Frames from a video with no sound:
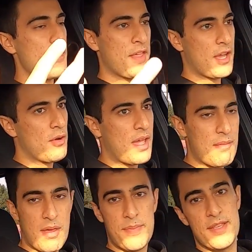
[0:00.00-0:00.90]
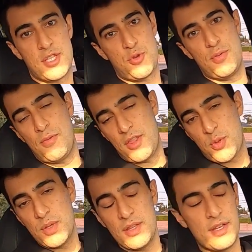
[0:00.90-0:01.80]
think, okay, maybe it's a
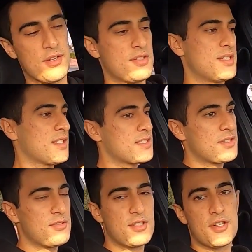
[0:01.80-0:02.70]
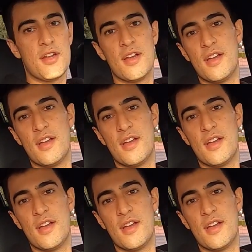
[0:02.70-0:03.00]
3.3 liter, 6-cylinder.